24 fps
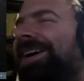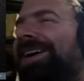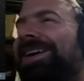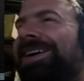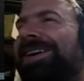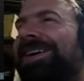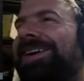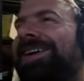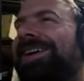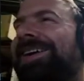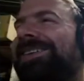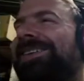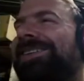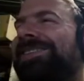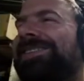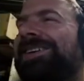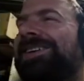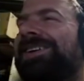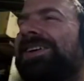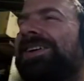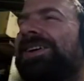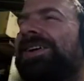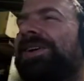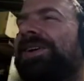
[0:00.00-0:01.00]

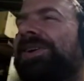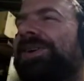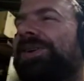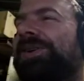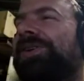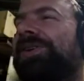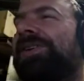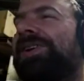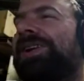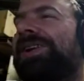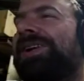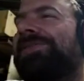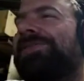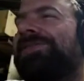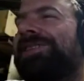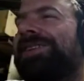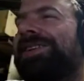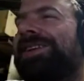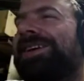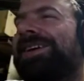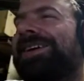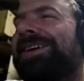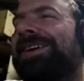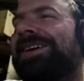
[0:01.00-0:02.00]
Easy. You left
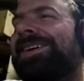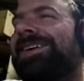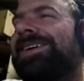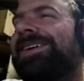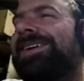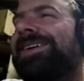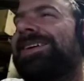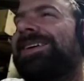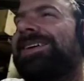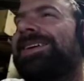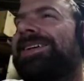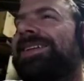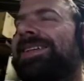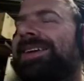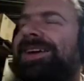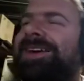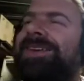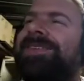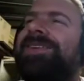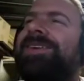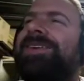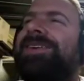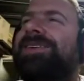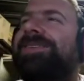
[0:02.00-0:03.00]
click.
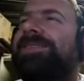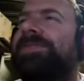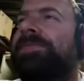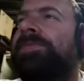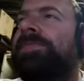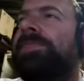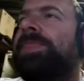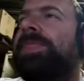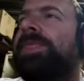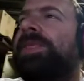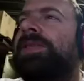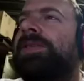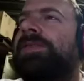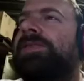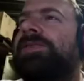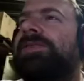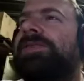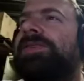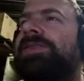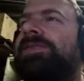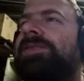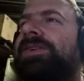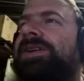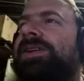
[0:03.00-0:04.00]
There we go. Just
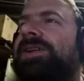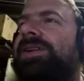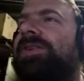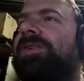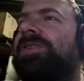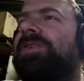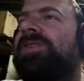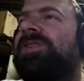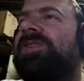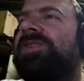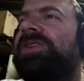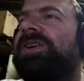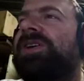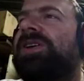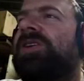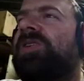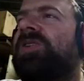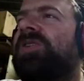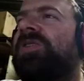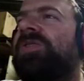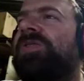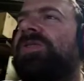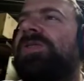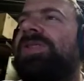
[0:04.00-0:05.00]
give it the
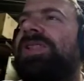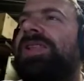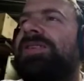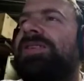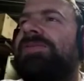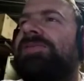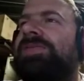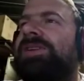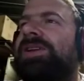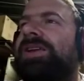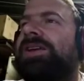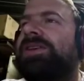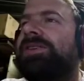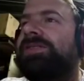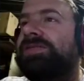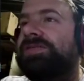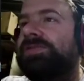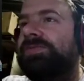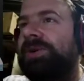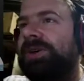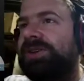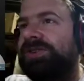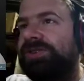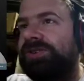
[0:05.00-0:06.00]
old left click.
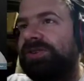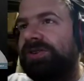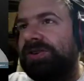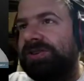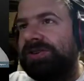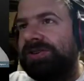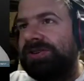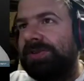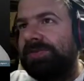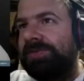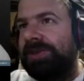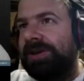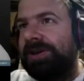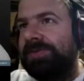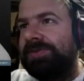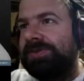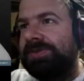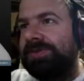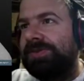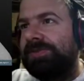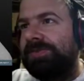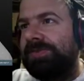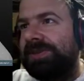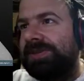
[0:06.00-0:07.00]
Just make sure sometimes
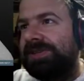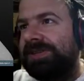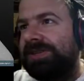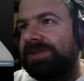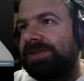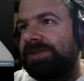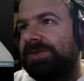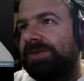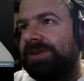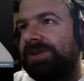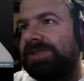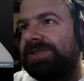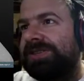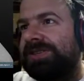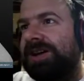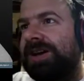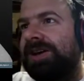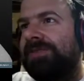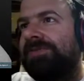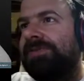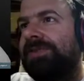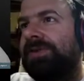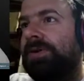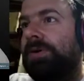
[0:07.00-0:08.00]
you're busy doing
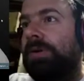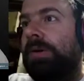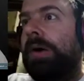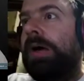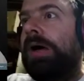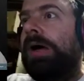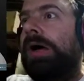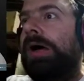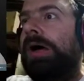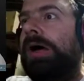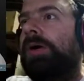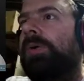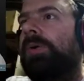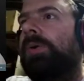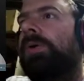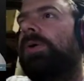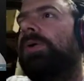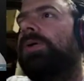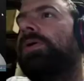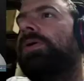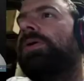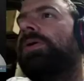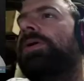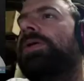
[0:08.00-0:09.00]
stuff. Whoa!
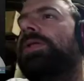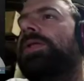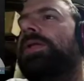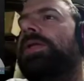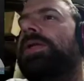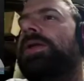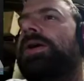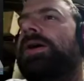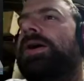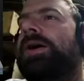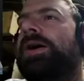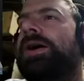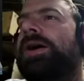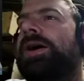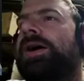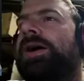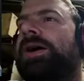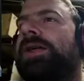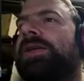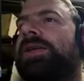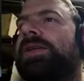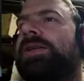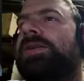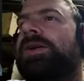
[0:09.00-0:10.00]

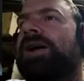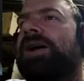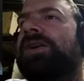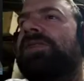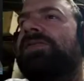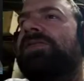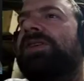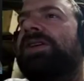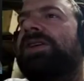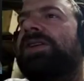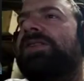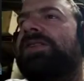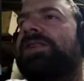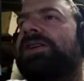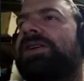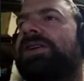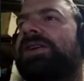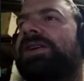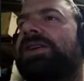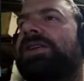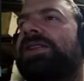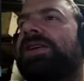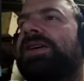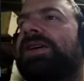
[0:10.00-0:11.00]
Then you accidentally
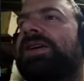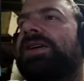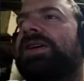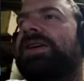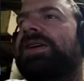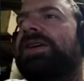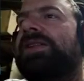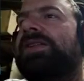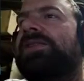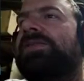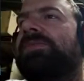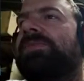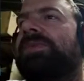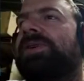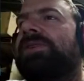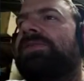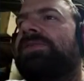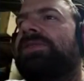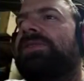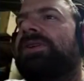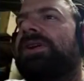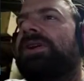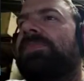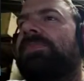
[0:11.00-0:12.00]
click there and
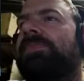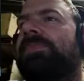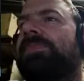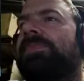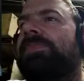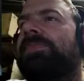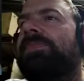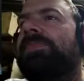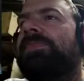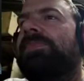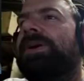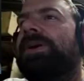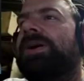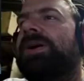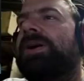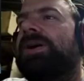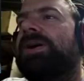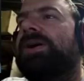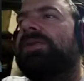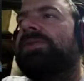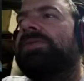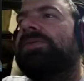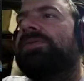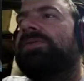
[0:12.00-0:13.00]
mess it up.
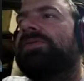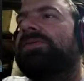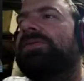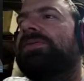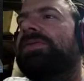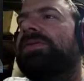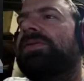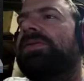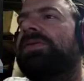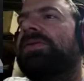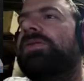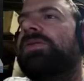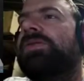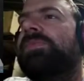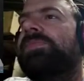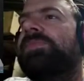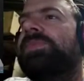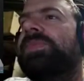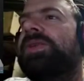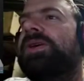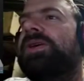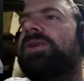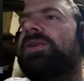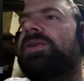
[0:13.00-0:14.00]
Okay, so
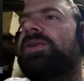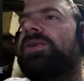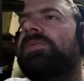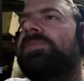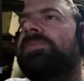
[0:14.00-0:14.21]
there you go.